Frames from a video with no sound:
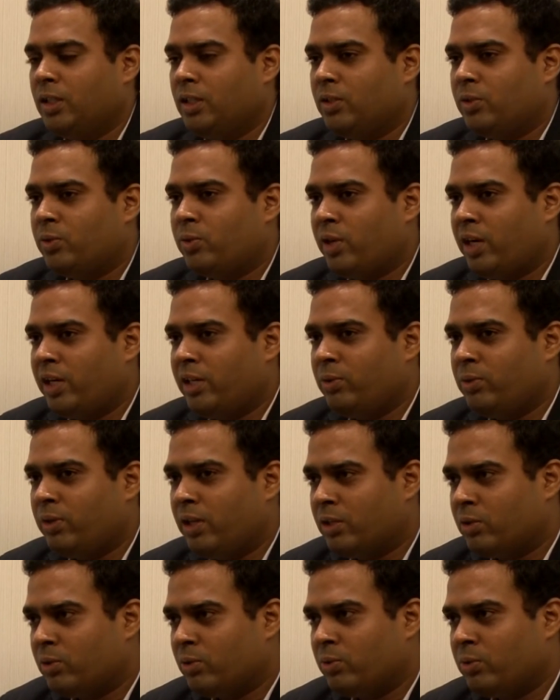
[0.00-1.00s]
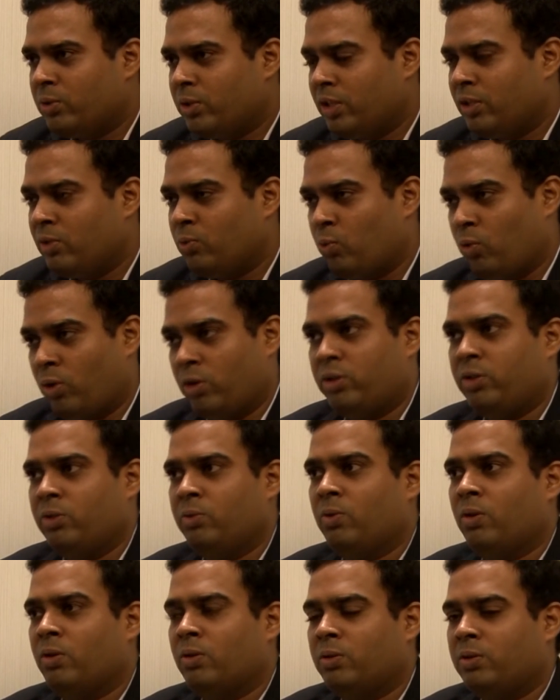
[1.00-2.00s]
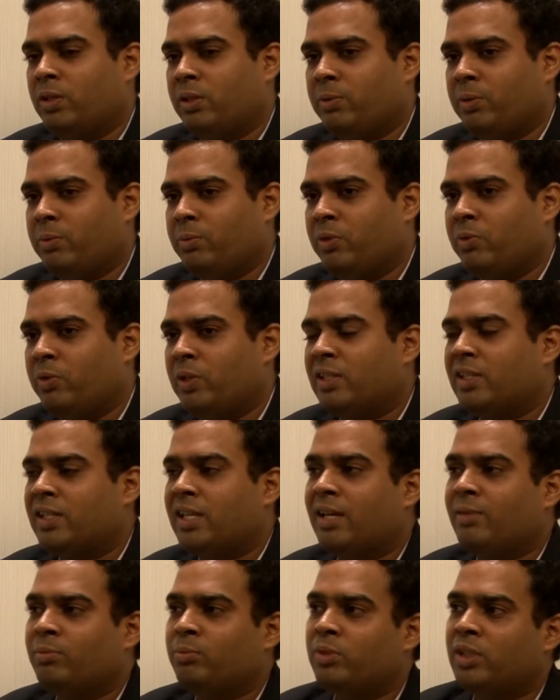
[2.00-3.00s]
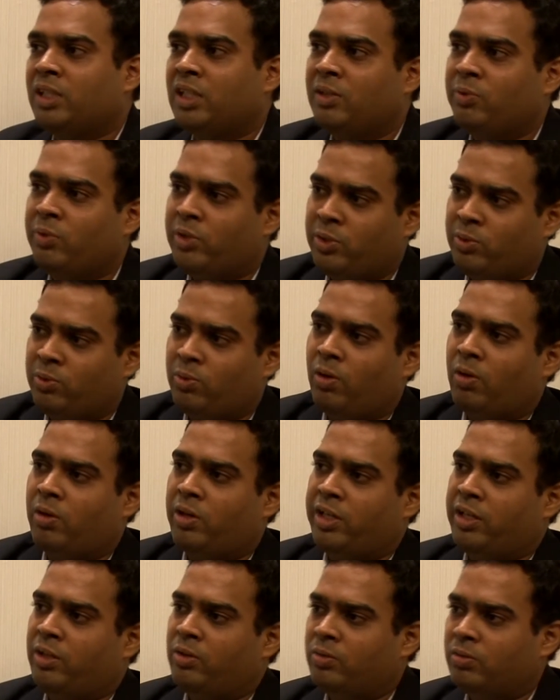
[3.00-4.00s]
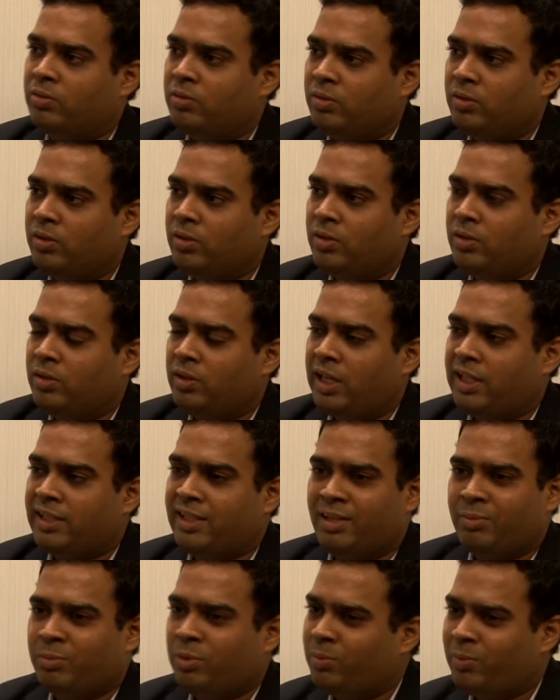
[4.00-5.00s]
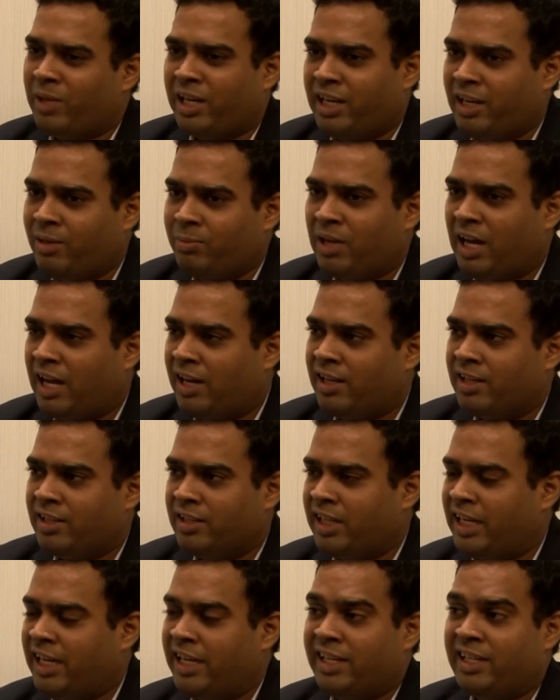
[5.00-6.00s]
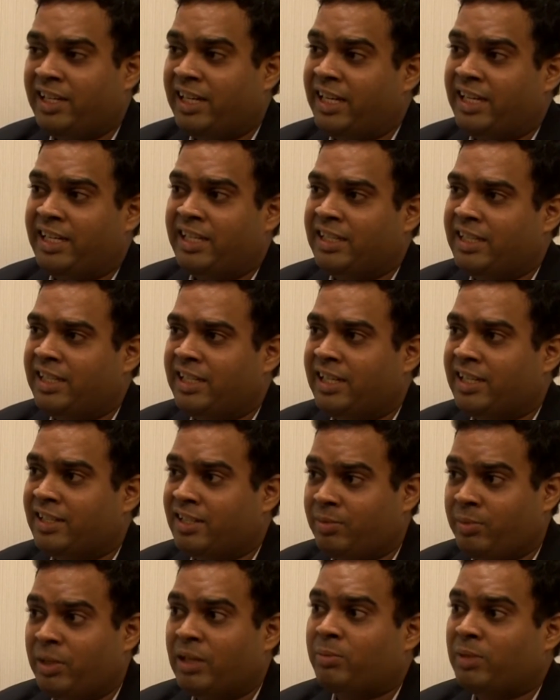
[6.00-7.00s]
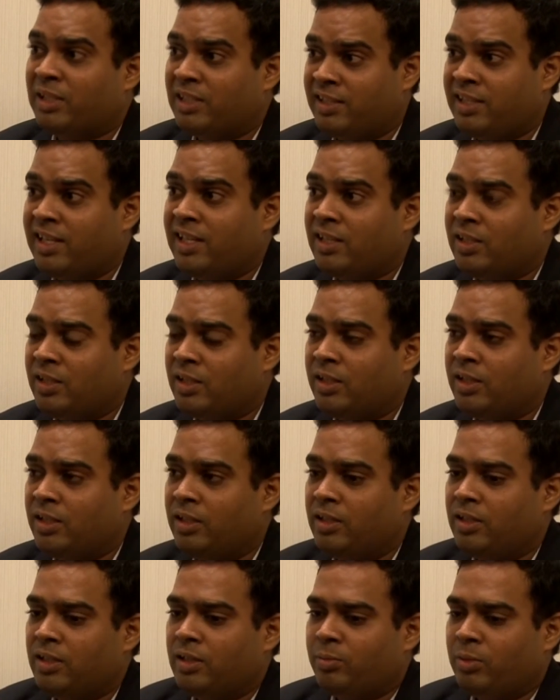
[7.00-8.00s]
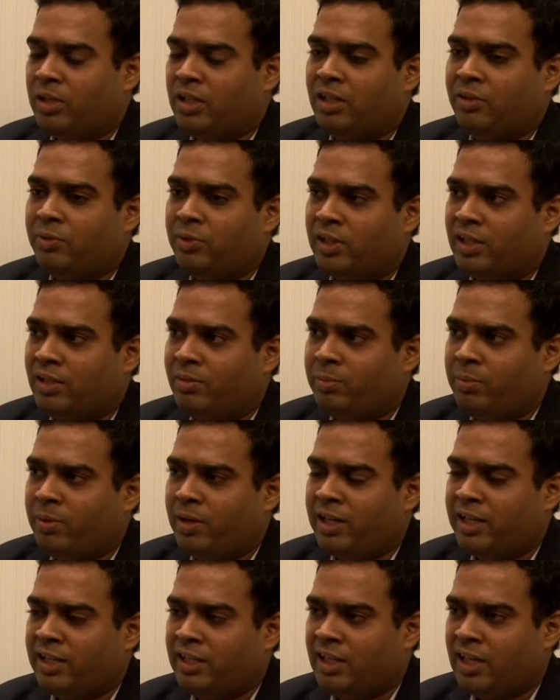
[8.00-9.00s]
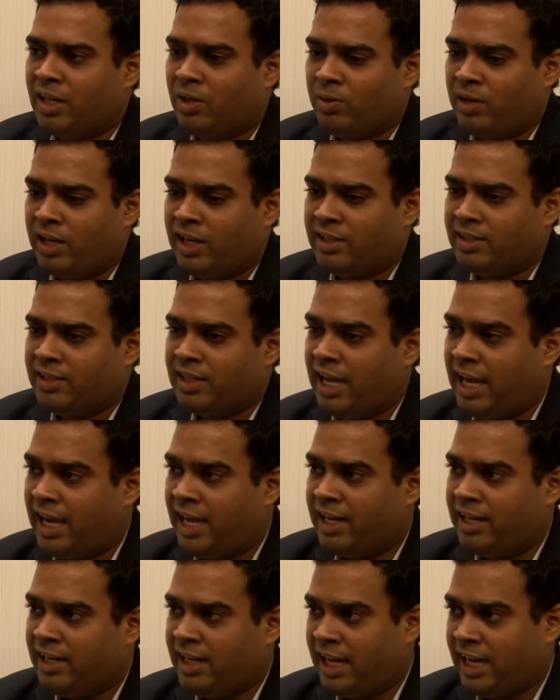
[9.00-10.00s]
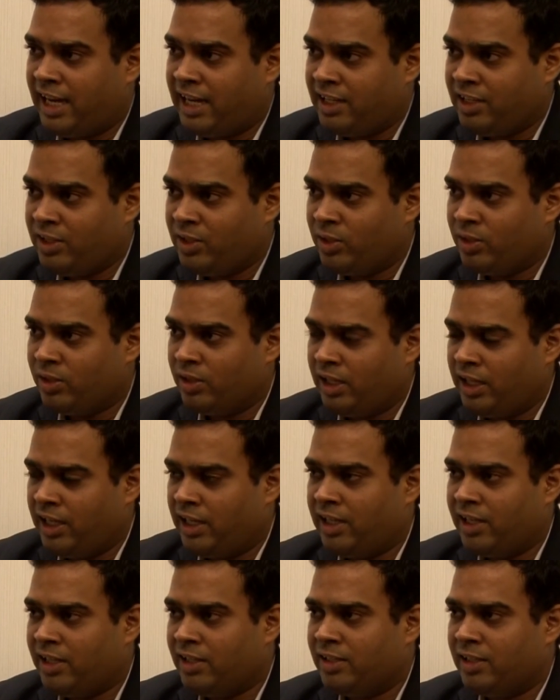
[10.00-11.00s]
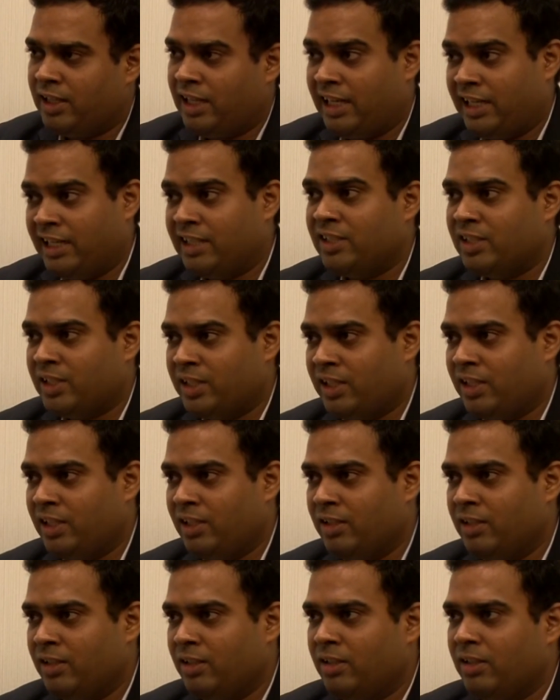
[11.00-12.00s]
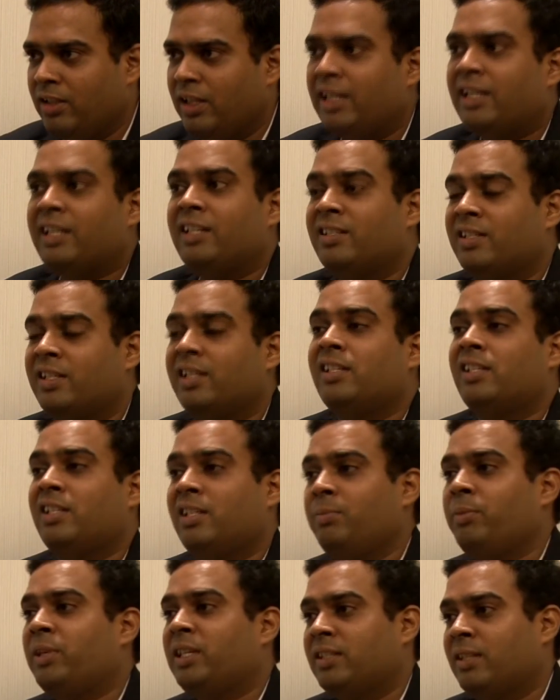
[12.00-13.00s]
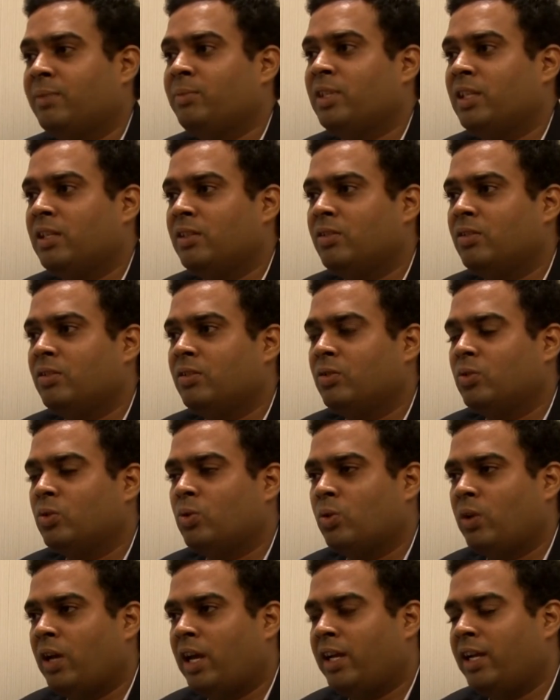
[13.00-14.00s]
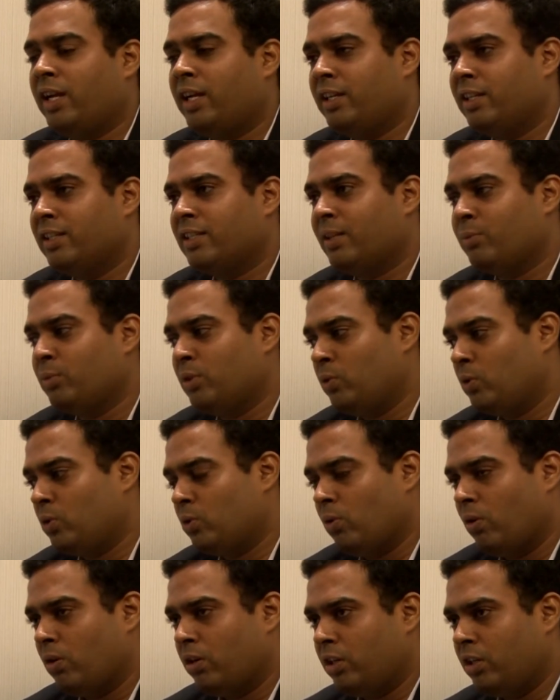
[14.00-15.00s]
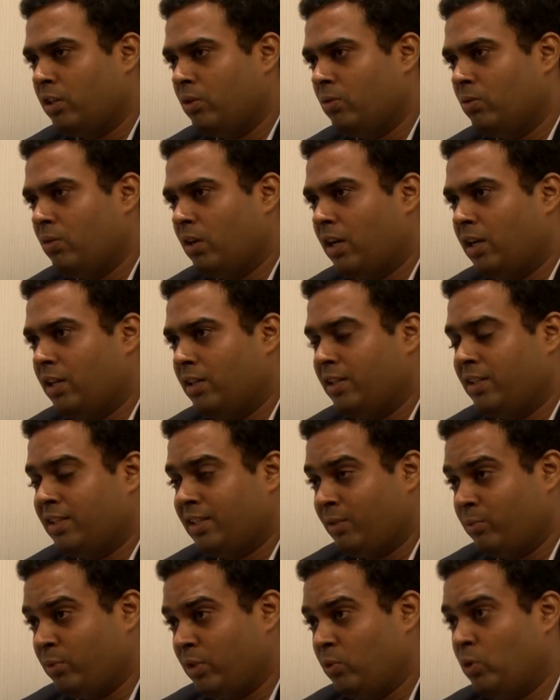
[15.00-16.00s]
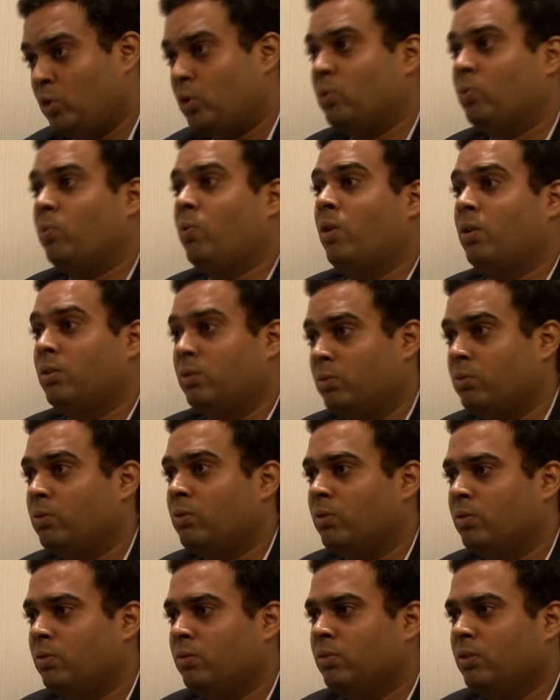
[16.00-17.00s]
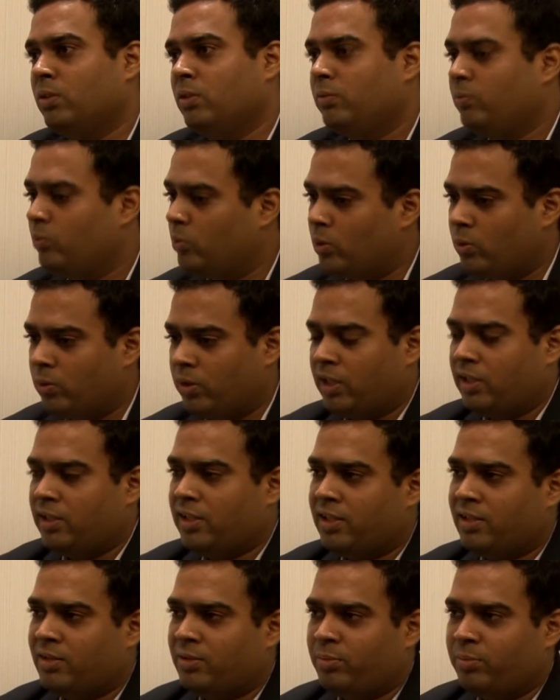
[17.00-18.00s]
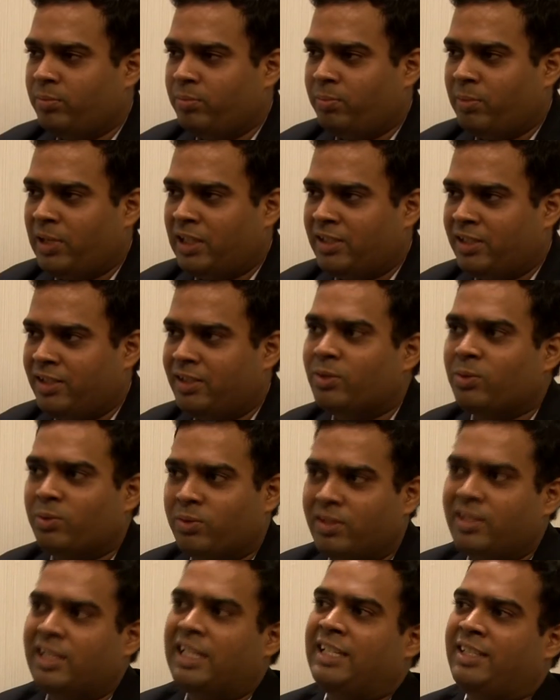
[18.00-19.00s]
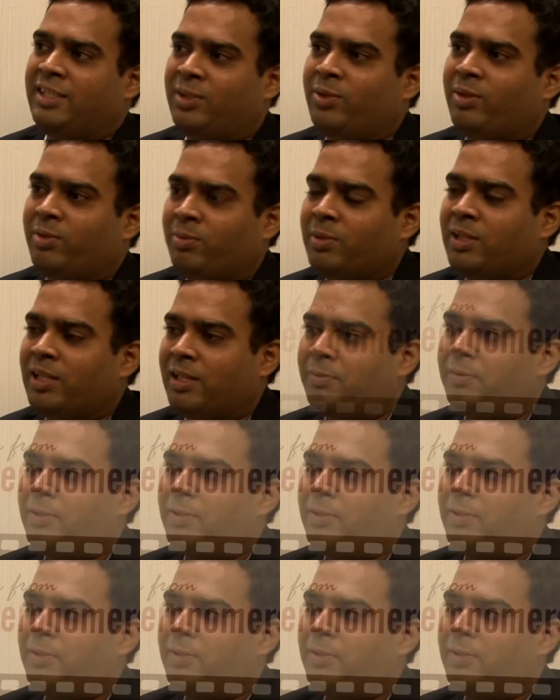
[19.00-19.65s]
try to associate what you want to remember with something which you already know. Example, my name Anant, A-N-A-N-T doesn't make much sense. But if you can break it down as an ant, A-N-A-N-T, it instantly makes some sense. So Anant is something which you already know. Anant is something which you want to know. So you can just match it so it's easy to remember that